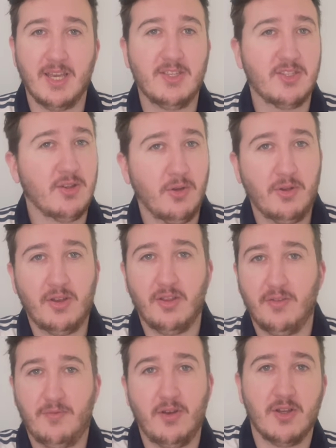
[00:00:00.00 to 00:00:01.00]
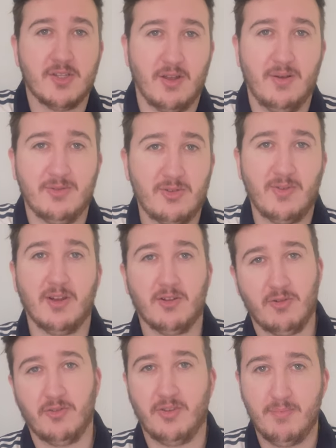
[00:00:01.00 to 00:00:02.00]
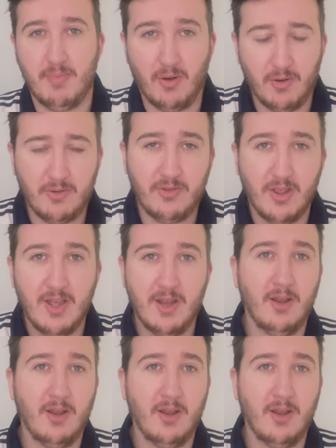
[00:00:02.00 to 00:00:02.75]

He's so good at the first time drill across the box.